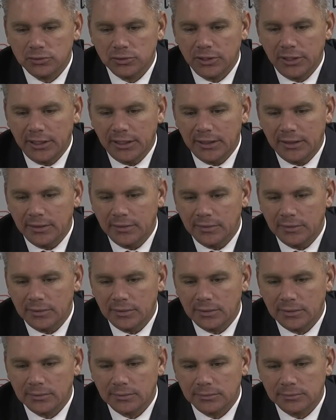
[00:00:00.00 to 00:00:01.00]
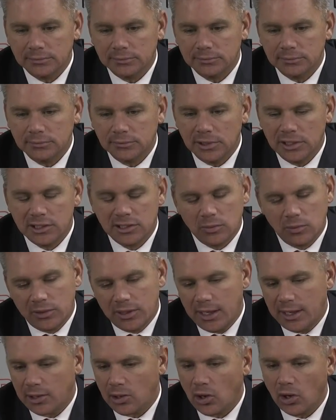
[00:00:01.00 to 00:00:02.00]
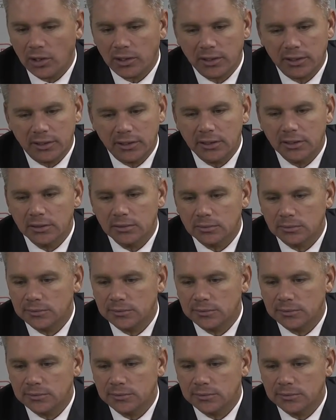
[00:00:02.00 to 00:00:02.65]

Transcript: And listen, we got a gauntlet here.